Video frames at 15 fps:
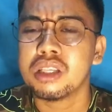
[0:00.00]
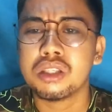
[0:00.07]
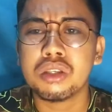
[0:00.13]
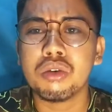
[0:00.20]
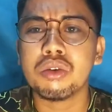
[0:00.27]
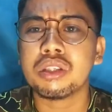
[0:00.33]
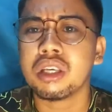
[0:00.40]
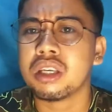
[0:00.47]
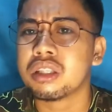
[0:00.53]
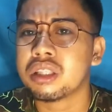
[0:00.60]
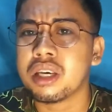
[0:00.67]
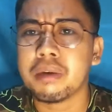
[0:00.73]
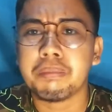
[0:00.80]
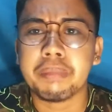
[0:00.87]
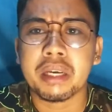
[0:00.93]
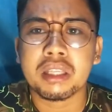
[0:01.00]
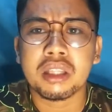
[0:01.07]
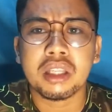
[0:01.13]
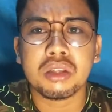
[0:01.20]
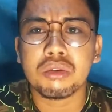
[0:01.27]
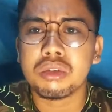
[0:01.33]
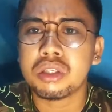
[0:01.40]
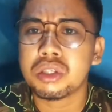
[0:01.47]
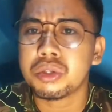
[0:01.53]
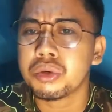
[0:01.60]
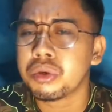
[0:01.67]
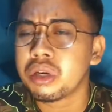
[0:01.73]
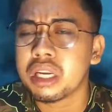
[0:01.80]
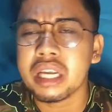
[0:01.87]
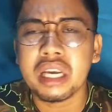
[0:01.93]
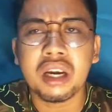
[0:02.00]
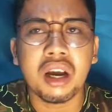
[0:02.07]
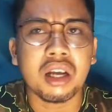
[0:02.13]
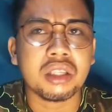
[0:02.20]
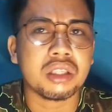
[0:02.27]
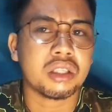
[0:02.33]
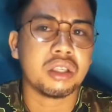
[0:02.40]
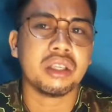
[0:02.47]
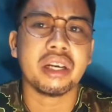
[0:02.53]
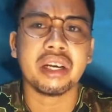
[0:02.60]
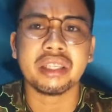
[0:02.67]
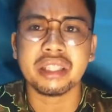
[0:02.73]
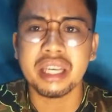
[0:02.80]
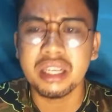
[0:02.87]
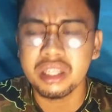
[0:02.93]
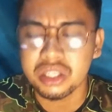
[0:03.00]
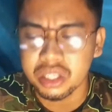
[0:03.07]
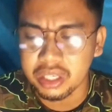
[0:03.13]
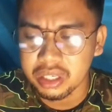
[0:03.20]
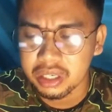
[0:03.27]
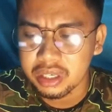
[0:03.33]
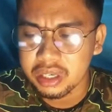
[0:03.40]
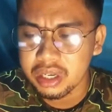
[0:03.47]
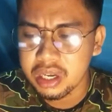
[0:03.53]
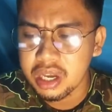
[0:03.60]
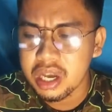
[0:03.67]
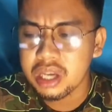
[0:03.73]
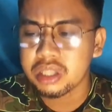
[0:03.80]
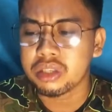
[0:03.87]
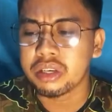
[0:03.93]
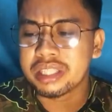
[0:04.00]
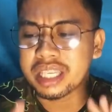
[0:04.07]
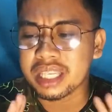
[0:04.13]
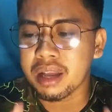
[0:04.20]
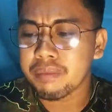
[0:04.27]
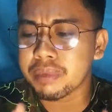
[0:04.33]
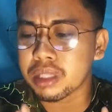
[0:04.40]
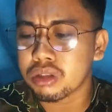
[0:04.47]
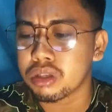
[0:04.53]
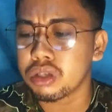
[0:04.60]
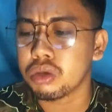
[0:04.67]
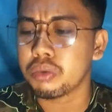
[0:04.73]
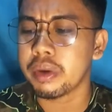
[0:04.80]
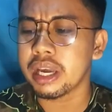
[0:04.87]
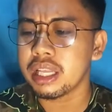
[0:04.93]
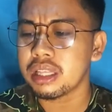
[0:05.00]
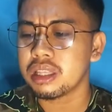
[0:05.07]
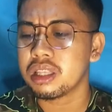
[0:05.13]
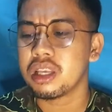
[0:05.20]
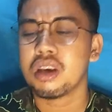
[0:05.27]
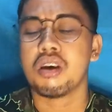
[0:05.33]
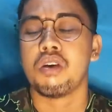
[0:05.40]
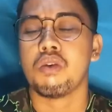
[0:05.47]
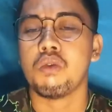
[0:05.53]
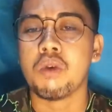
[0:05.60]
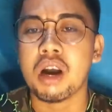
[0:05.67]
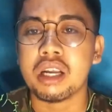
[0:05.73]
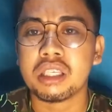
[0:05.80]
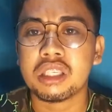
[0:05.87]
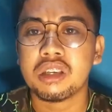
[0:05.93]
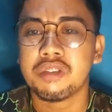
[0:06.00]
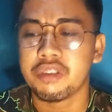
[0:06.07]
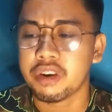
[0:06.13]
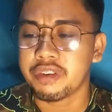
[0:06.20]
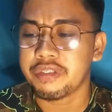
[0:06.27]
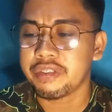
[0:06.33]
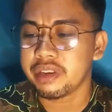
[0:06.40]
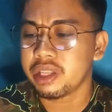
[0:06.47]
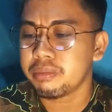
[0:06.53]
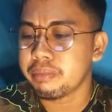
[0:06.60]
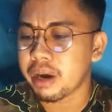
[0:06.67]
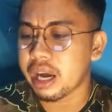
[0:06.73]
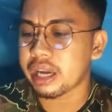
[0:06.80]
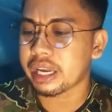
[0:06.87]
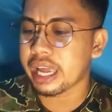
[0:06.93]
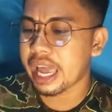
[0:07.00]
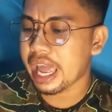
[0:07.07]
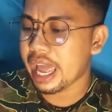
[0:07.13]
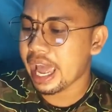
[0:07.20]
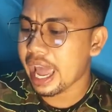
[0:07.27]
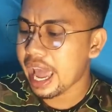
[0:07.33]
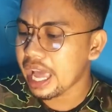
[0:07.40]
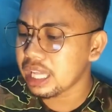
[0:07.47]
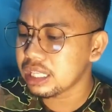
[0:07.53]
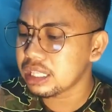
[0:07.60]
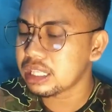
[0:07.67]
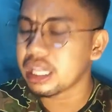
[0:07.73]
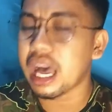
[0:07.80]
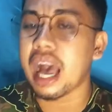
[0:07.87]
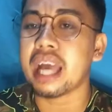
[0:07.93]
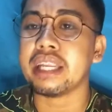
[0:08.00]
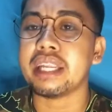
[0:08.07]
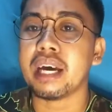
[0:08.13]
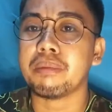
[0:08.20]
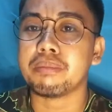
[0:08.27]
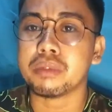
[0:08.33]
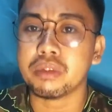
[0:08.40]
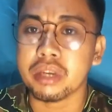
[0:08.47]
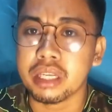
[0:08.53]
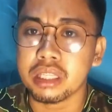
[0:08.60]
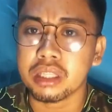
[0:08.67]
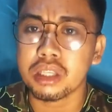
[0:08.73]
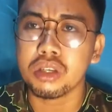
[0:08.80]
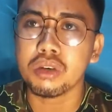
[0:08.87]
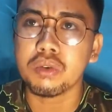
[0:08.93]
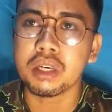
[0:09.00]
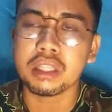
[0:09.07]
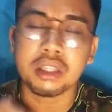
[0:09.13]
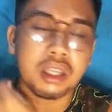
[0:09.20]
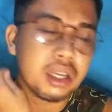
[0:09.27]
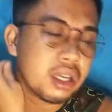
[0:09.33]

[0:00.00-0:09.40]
choose a topic that could surely catch their attention. So it has something to do with watch for feedback and adapt to it. You know what?